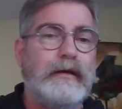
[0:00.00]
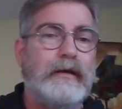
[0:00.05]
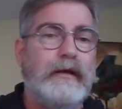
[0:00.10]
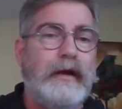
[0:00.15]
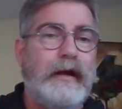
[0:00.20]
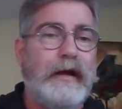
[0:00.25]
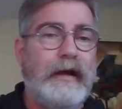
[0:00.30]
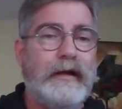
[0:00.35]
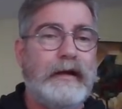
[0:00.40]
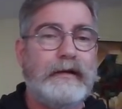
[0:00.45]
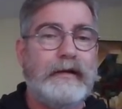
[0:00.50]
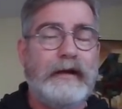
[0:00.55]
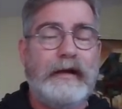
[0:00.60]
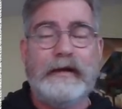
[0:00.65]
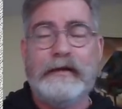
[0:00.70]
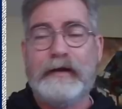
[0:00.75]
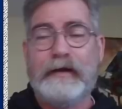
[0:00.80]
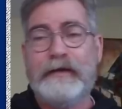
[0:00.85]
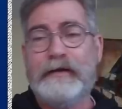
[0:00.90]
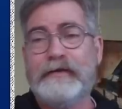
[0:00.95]
And,
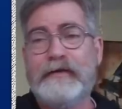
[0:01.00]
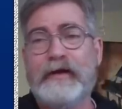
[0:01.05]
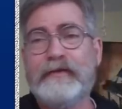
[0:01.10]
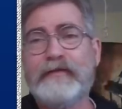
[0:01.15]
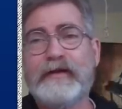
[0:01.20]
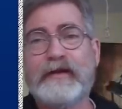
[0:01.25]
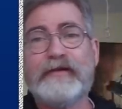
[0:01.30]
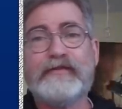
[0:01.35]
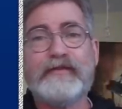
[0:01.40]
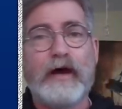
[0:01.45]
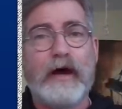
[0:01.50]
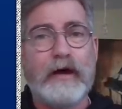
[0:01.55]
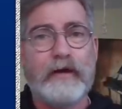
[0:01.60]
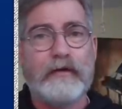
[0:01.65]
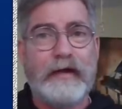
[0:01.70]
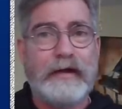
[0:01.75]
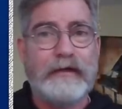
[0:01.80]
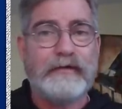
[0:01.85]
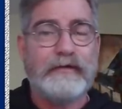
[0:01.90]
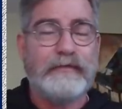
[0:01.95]
and, it doesn't
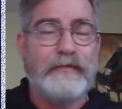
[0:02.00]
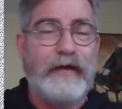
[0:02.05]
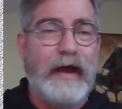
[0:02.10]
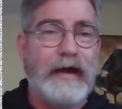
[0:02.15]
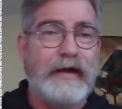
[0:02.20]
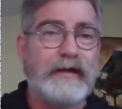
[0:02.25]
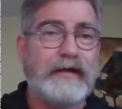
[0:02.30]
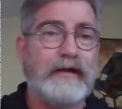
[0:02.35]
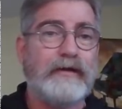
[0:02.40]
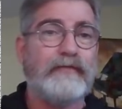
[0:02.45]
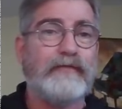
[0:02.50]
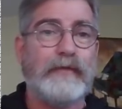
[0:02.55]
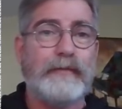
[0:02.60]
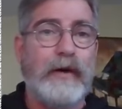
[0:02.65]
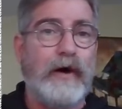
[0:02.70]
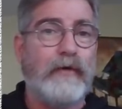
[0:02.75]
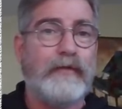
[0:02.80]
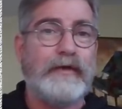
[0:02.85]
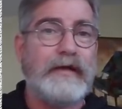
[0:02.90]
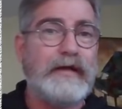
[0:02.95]
exonerate the Vatican from
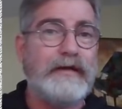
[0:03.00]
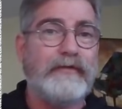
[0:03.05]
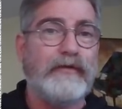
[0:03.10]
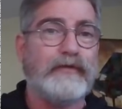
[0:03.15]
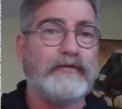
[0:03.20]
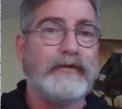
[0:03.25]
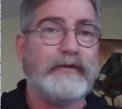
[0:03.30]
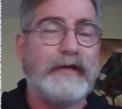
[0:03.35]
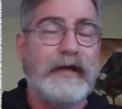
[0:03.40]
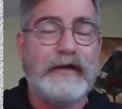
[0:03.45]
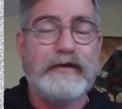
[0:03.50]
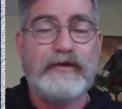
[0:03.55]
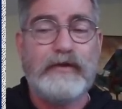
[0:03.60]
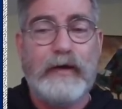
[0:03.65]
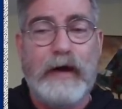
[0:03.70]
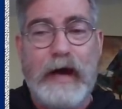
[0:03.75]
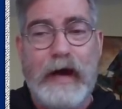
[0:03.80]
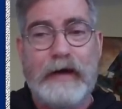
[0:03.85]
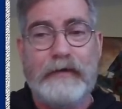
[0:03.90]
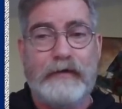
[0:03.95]
all the evils that they
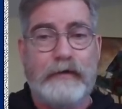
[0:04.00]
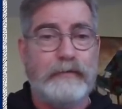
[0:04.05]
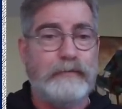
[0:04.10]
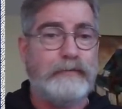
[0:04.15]
do either,